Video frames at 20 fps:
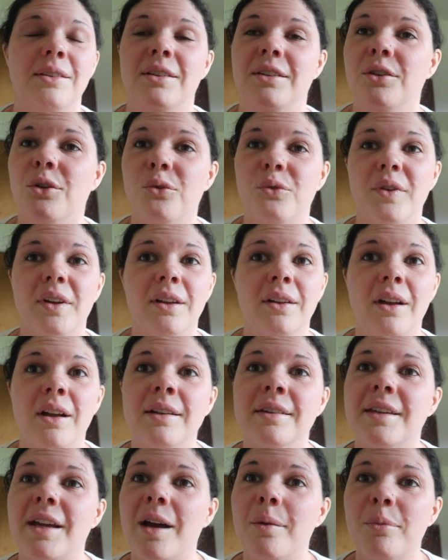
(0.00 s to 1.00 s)
you'll feel
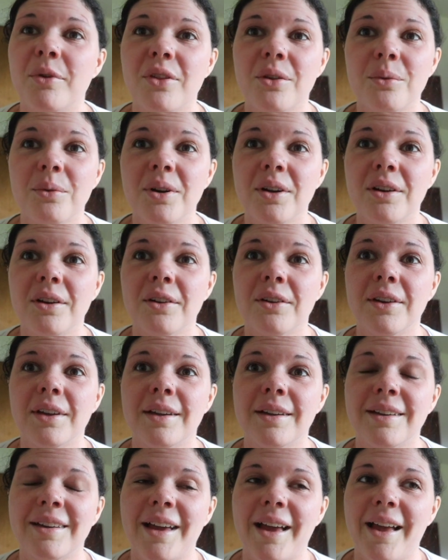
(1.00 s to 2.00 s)
on top of the world,
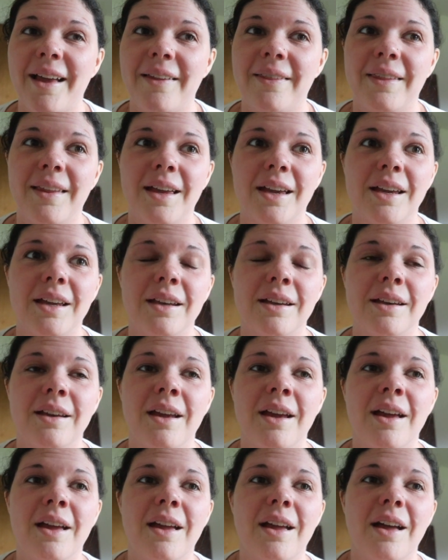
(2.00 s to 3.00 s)
and then
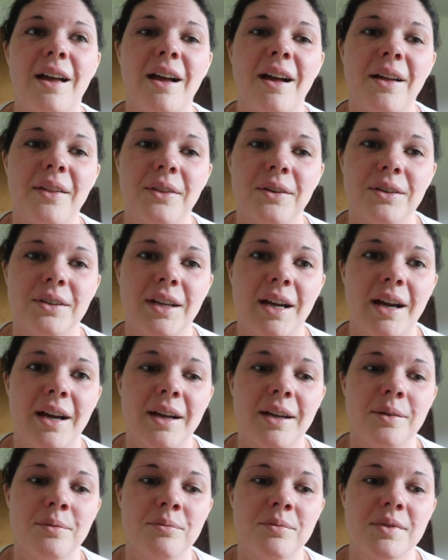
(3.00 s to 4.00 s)
other
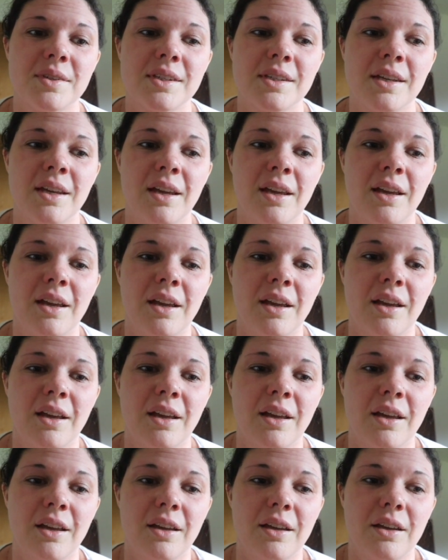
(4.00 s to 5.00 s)
times
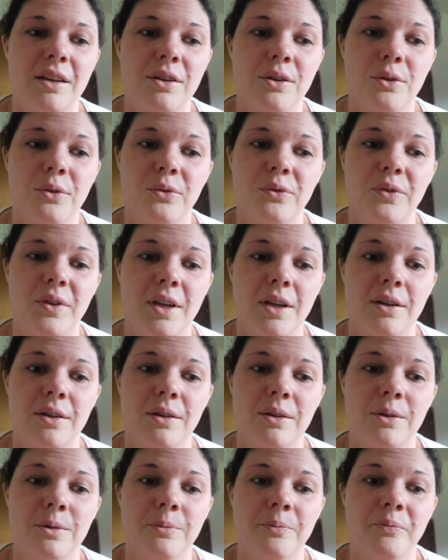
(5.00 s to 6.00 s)
you'll
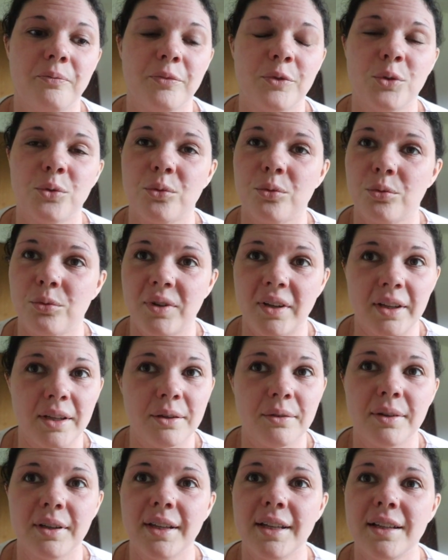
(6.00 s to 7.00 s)
feel really,
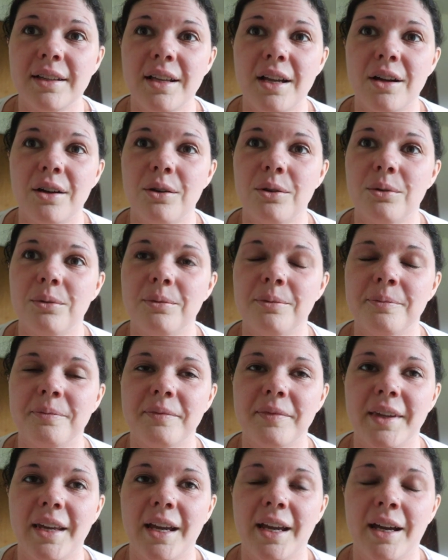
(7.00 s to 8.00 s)
really low
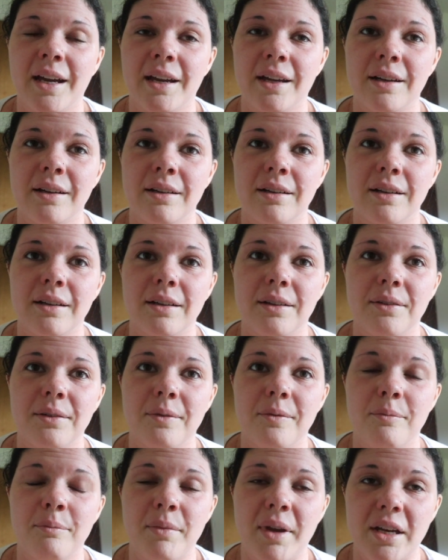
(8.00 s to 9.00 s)
and
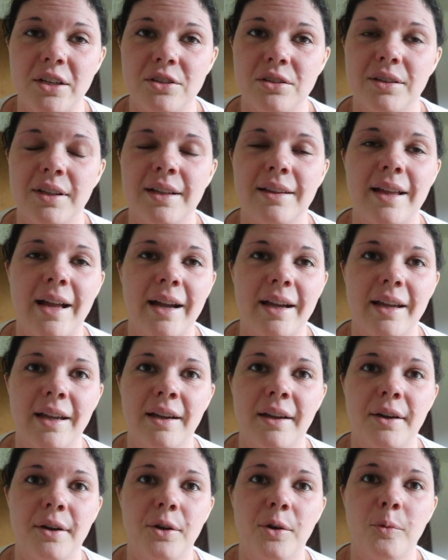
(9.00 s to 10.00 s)
majorly
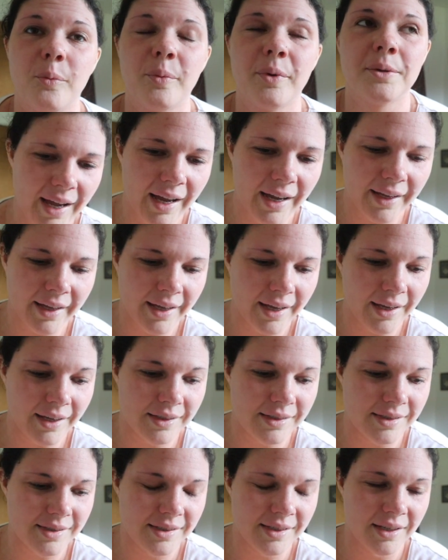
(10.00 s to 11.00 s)
lacking hope. I
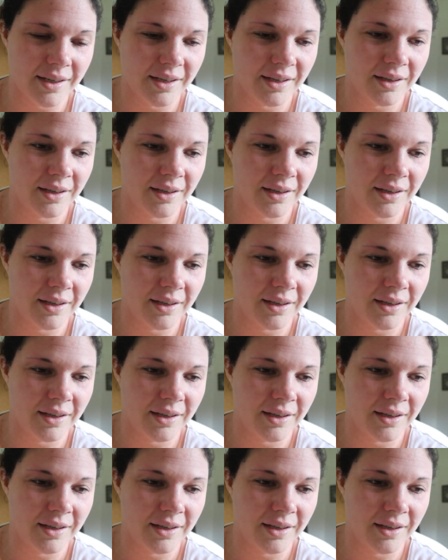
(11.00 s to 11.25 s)
guess,